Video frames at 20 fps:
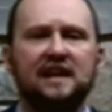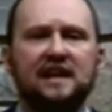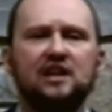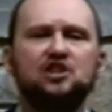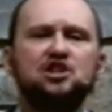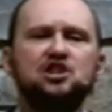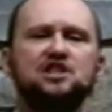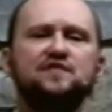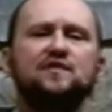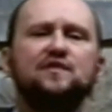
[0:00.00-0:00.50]
Let's
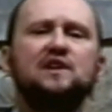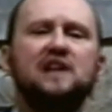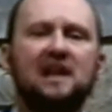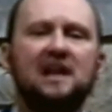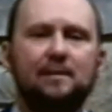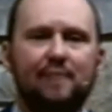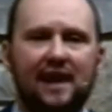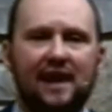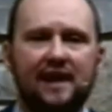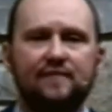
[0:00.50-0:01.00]
just forget
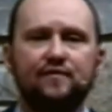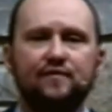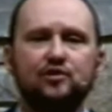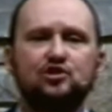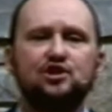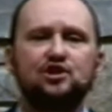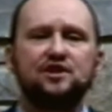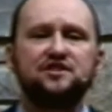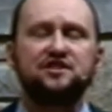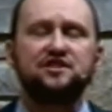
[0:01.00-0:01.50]
about it for
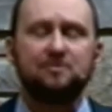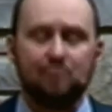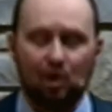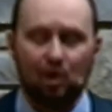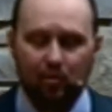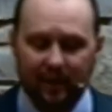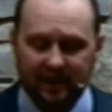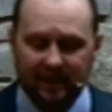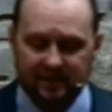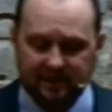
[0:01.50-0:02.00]
just a
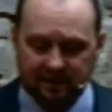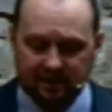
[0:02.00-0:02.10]
moment.